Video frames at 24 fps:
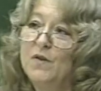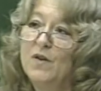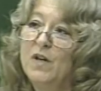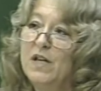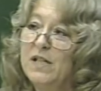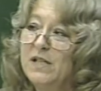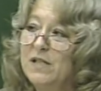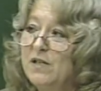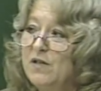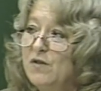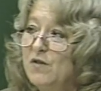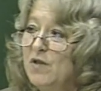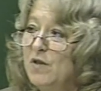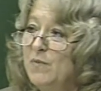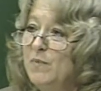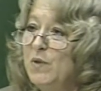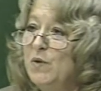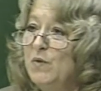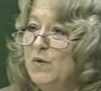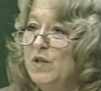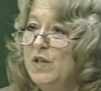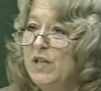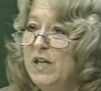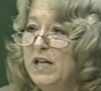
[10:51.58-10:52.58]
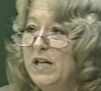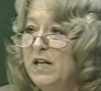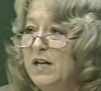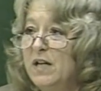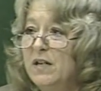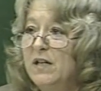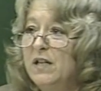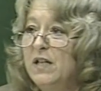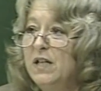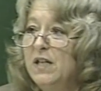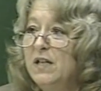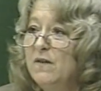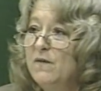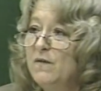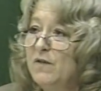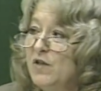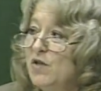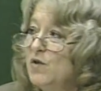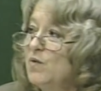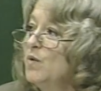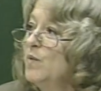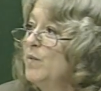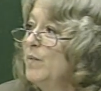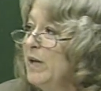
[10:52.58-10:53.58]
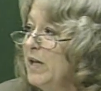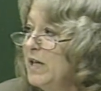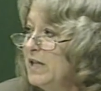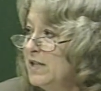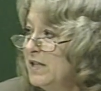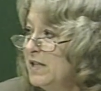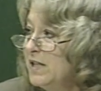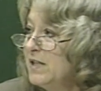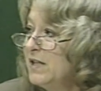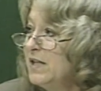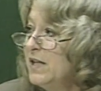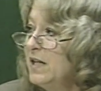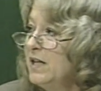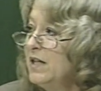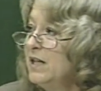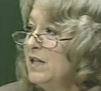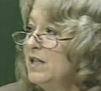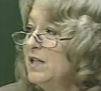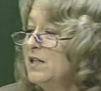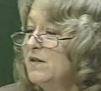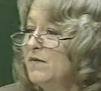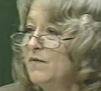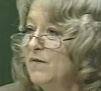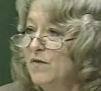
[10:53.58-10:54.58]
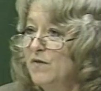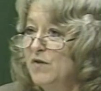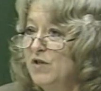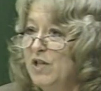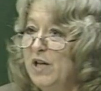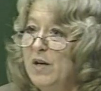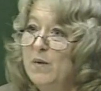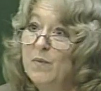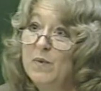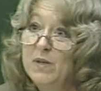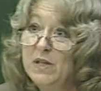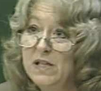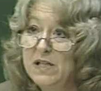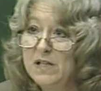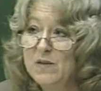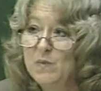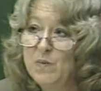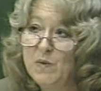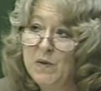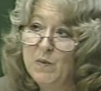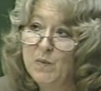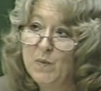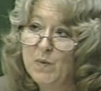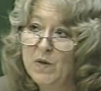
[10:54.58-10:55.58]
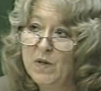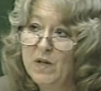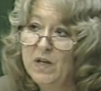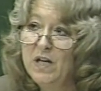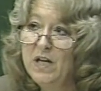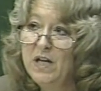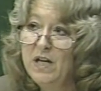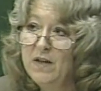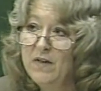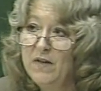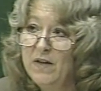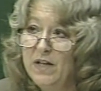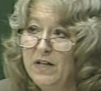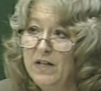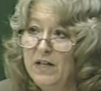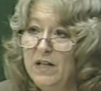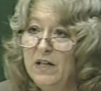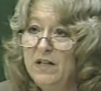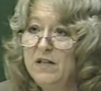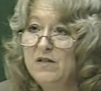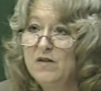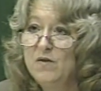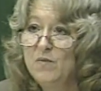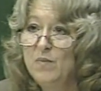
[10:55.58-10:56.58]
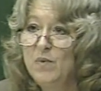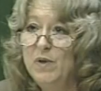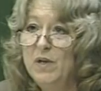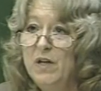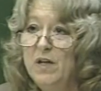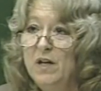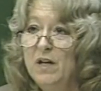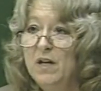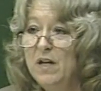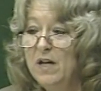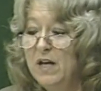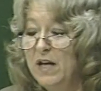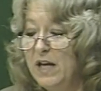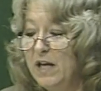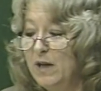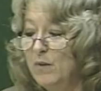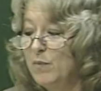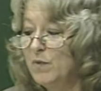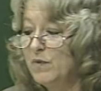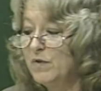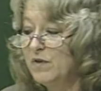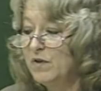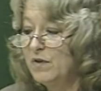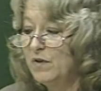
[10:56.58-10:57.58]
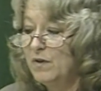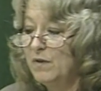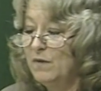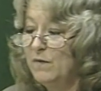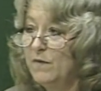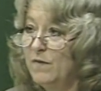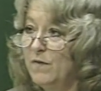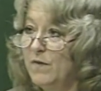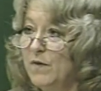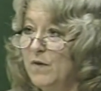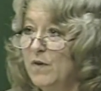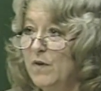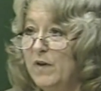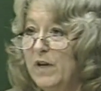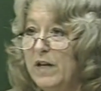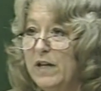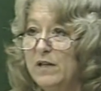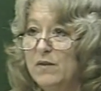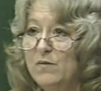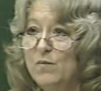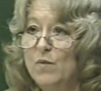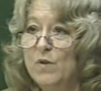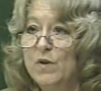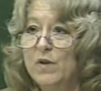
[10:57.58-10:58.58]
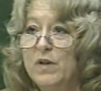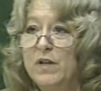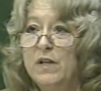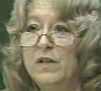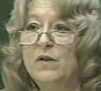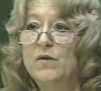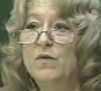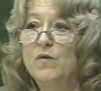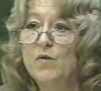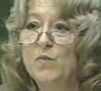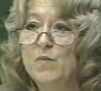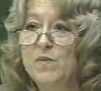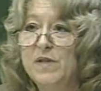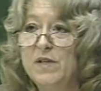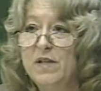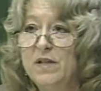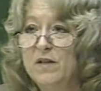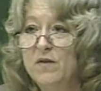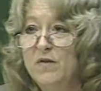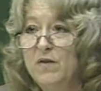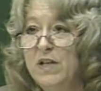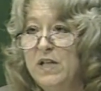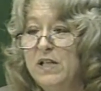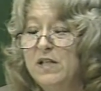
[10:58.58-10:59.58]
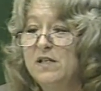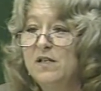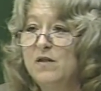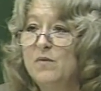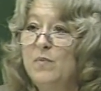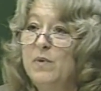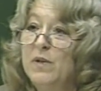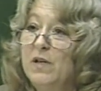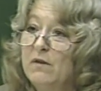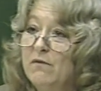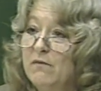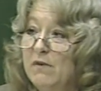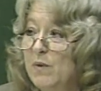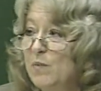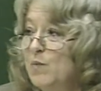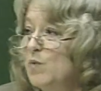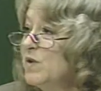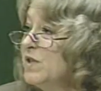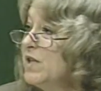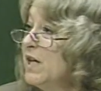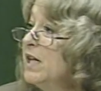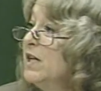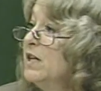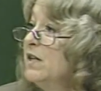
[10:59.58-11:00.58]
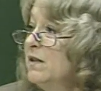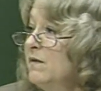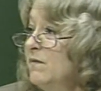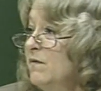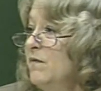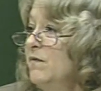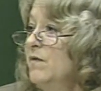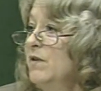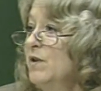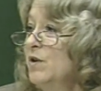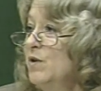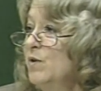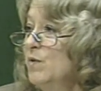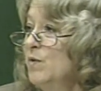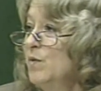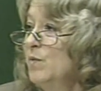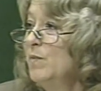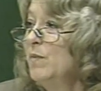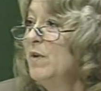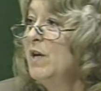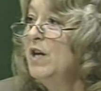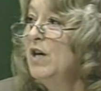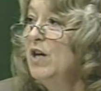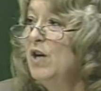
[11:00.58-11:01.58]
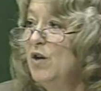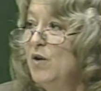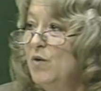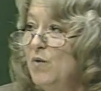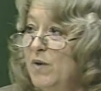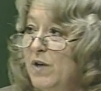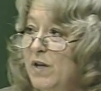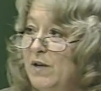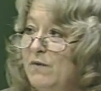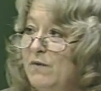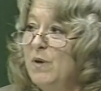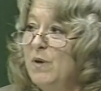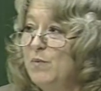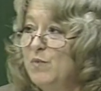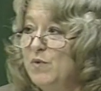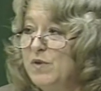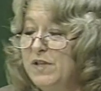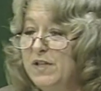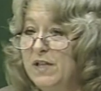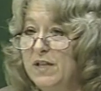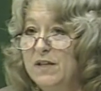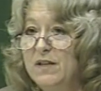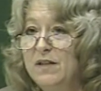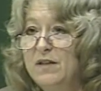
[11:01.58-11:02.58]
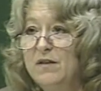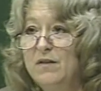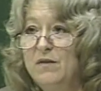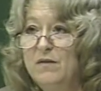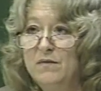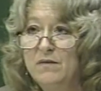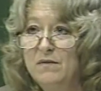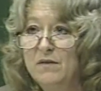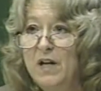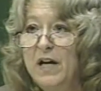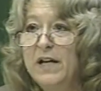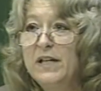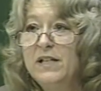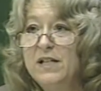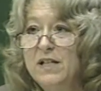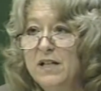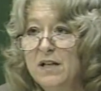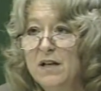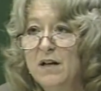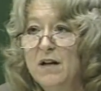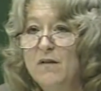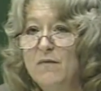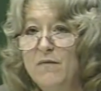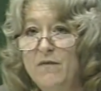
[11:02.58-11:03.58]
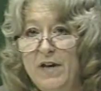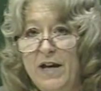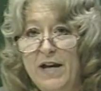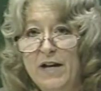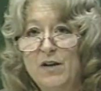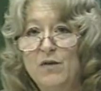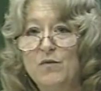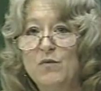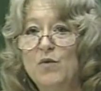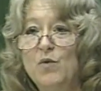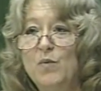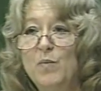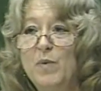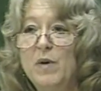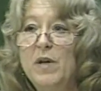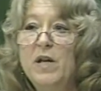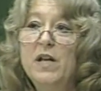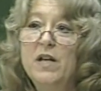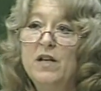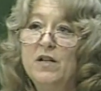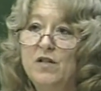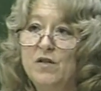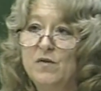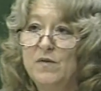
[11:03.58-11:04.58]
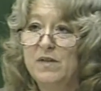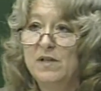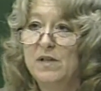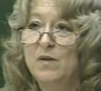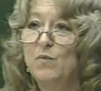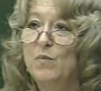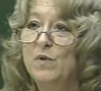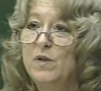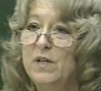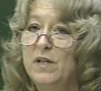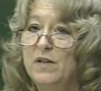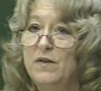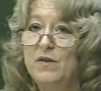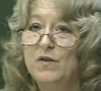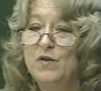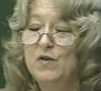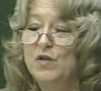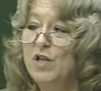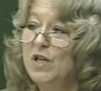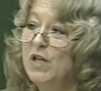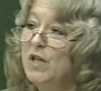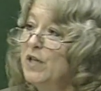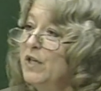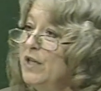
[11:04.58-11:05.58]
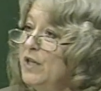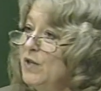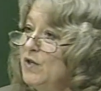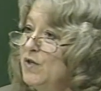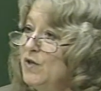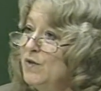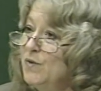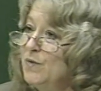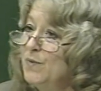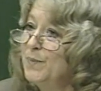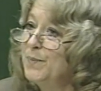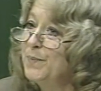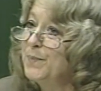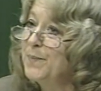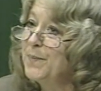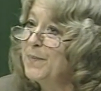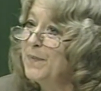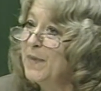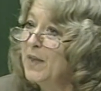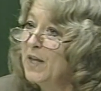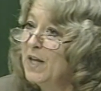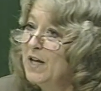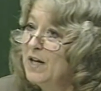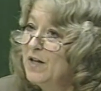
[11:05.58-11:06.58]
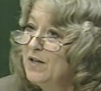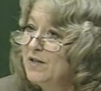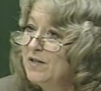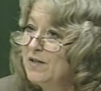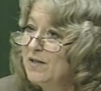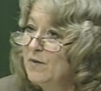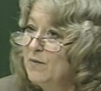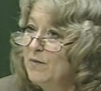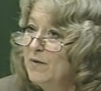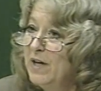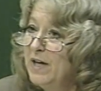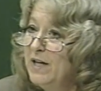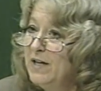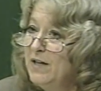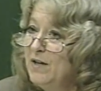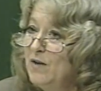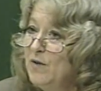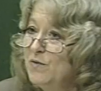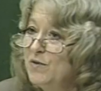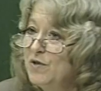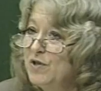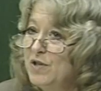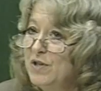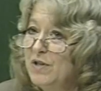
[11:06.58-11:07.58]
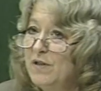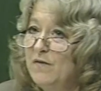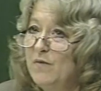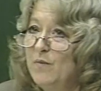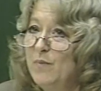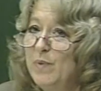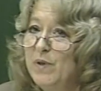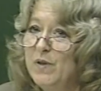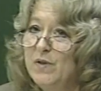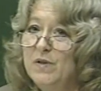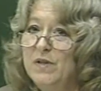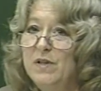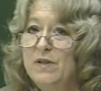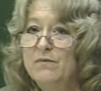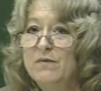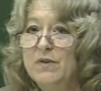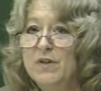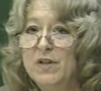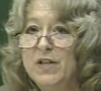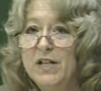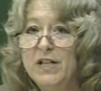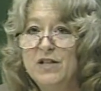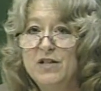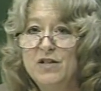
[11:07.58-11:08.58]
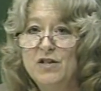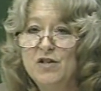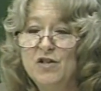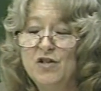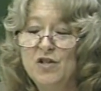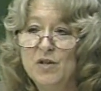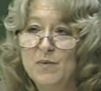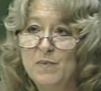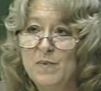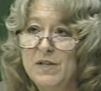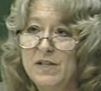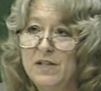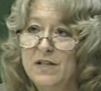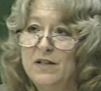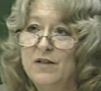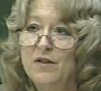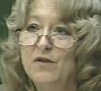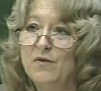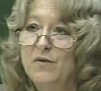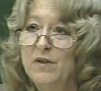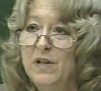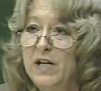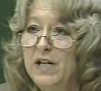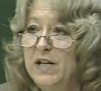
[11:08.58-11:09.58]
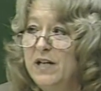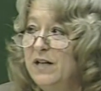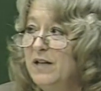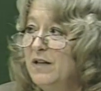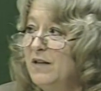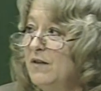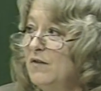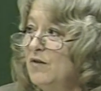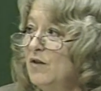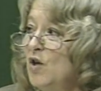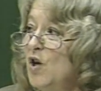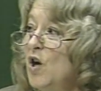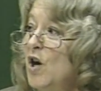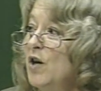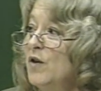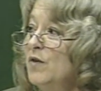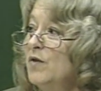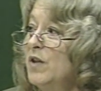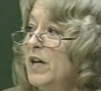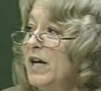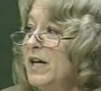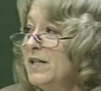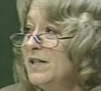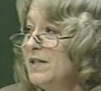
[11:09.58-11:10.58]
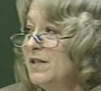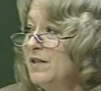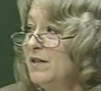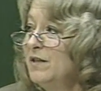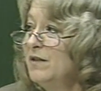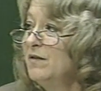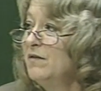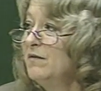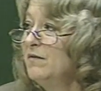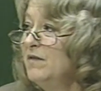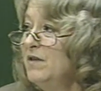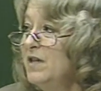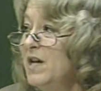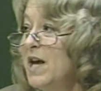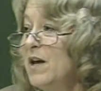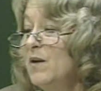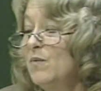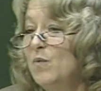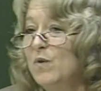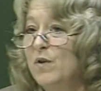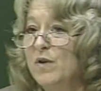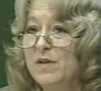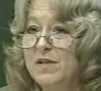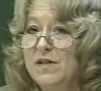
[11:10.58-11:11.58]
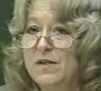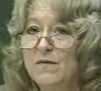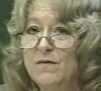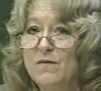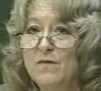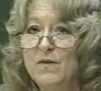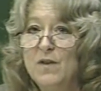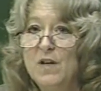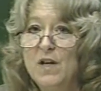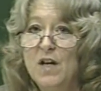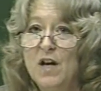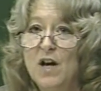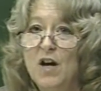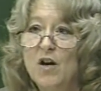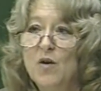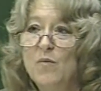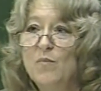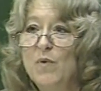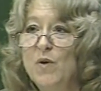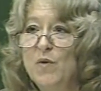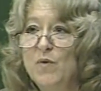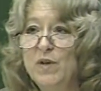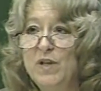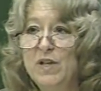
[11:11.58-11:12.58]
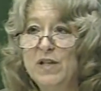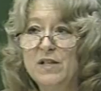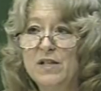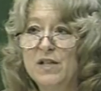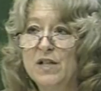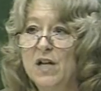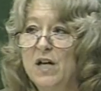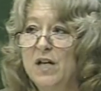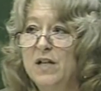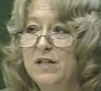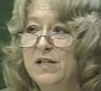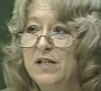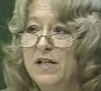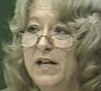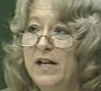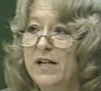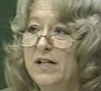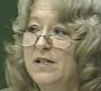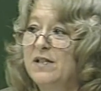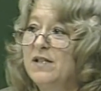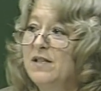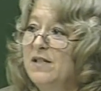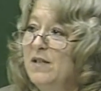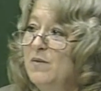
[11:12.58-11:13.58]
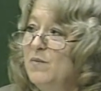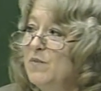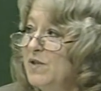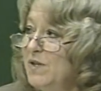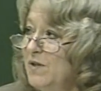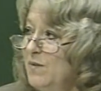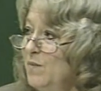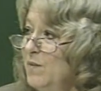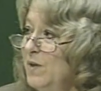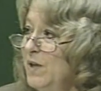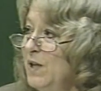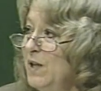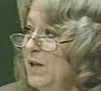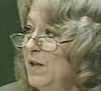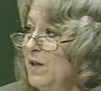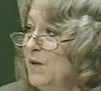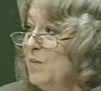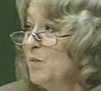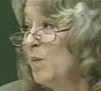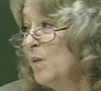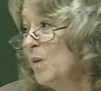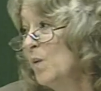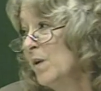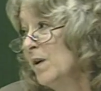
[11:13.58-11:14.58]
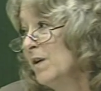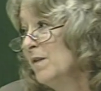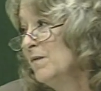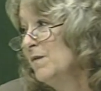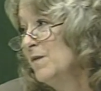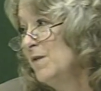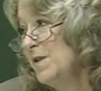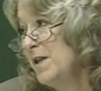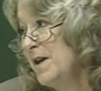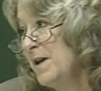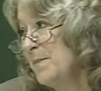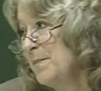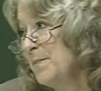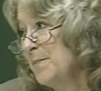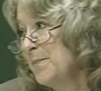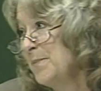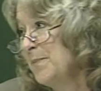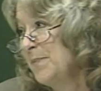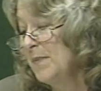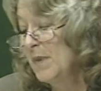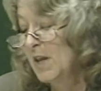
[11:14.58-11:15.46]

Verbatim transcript: for us to communicate on an individual basis than it is for Japanese people. They need to be able to confer and work in groups, and there needs to be a representative of their group who represent the idea of that group to someone that they're talking to. So that notion of building relationships and creating long-lasting networks of harmonious contacts seems to be important for them.